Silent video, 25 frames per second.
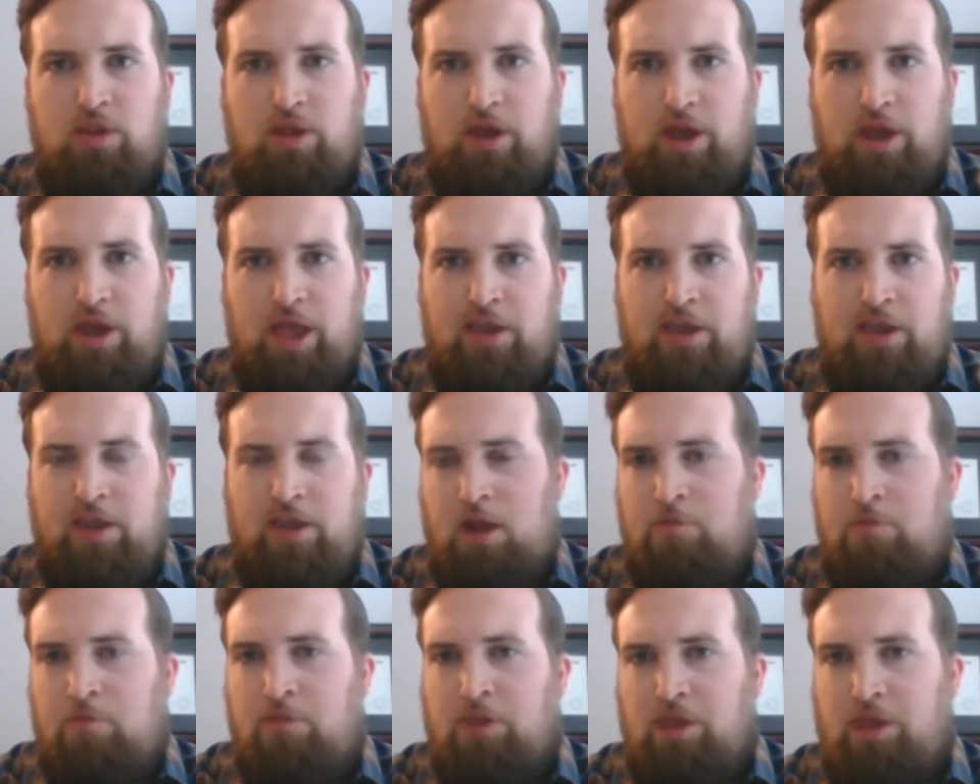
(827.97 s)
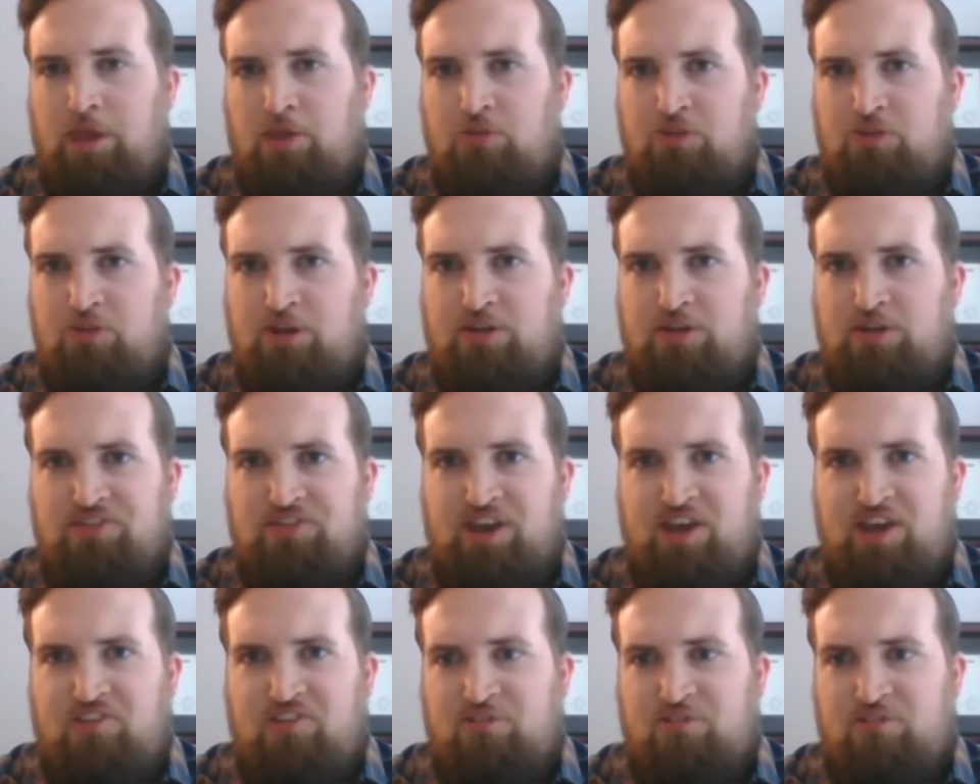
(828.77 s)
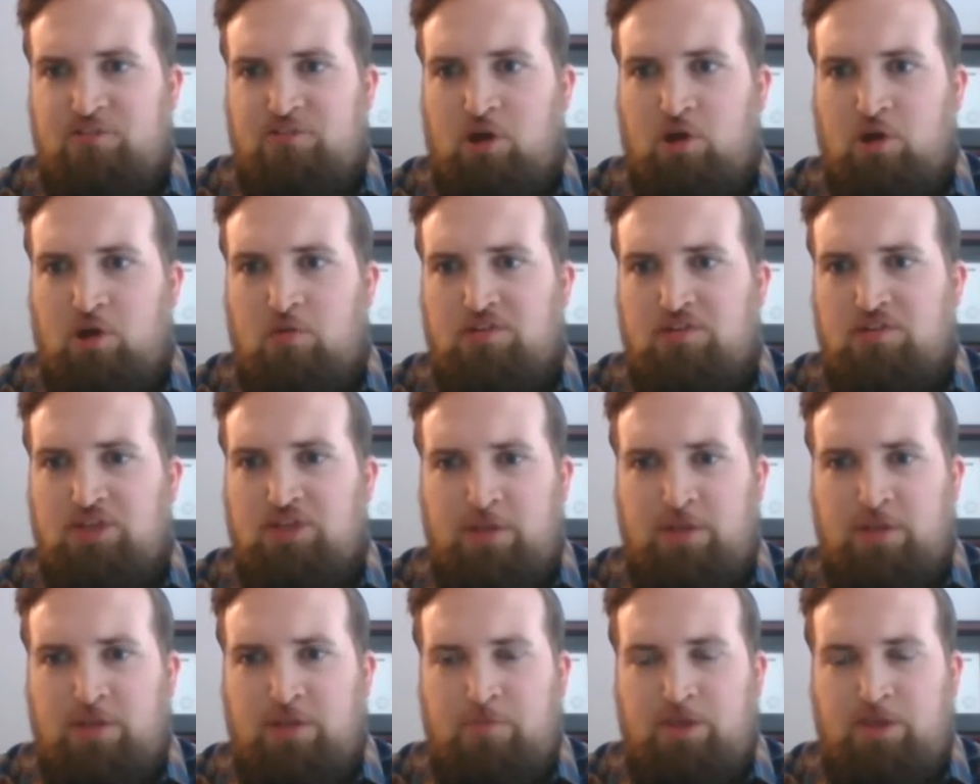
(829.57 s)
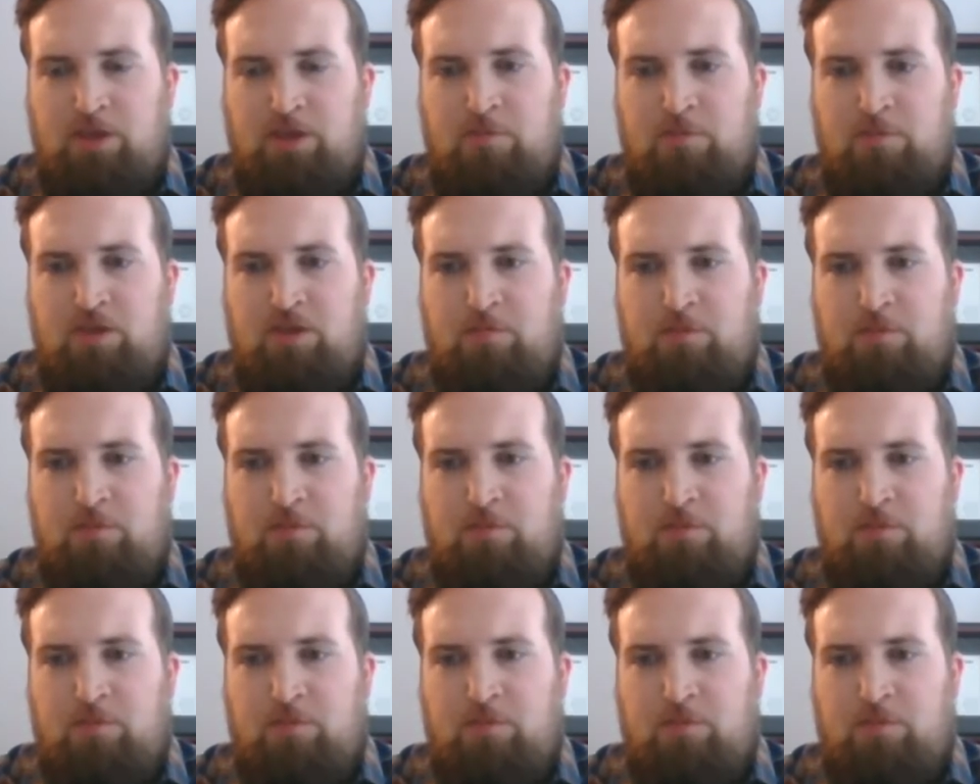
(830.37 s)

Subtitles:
the economic injury disaster loans and PPP?